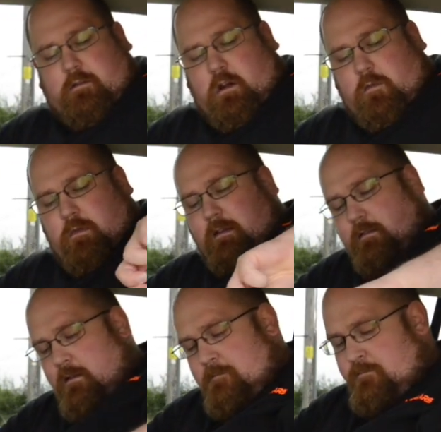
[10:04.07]

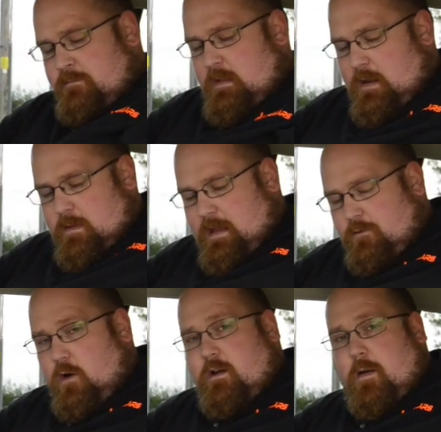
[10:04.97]
armrest, and we
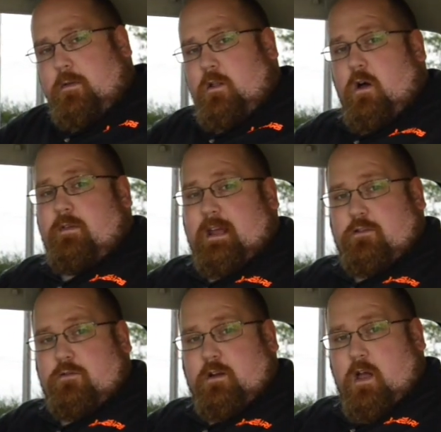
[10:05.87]
have got a couple of
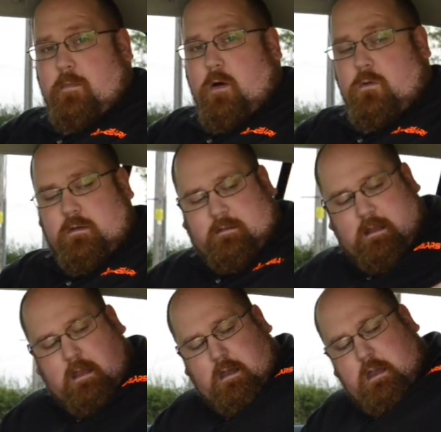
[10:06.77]
extra cup holders
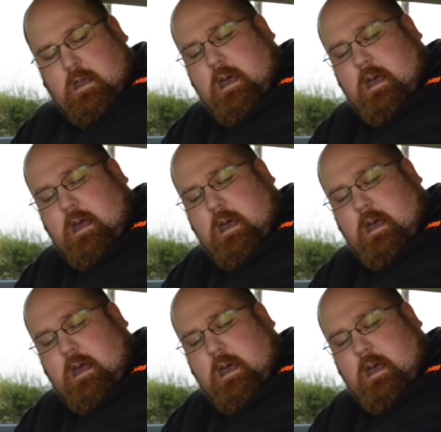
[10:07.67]
here,